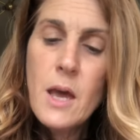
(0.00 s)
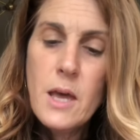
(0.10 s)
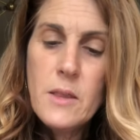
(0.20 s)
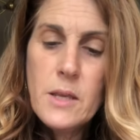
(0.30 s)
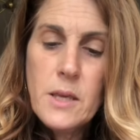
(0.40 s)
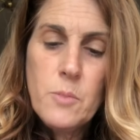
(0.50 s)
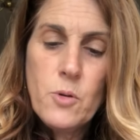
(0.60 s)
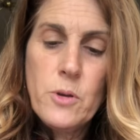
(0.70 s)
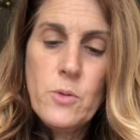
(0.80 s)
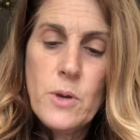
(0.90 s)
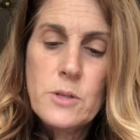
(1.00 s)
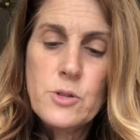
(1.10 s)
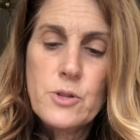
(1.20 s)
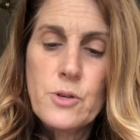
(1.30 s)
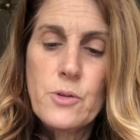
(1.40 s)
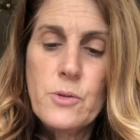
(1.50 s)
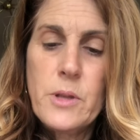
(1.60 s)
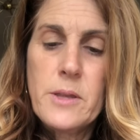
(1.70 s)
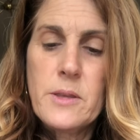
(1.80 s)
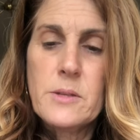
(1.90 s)
And then keep going around your circle
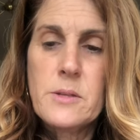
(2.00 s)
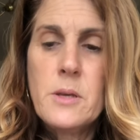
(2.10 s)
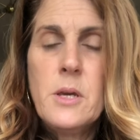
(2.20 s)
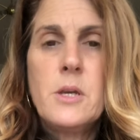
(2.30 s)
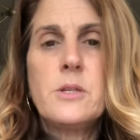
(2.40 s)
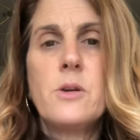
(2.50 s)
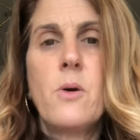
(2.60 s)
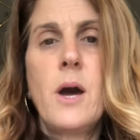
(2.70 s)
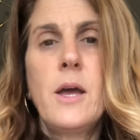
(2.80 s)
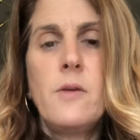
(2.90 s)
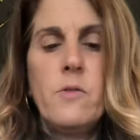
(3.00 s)
like this. So I have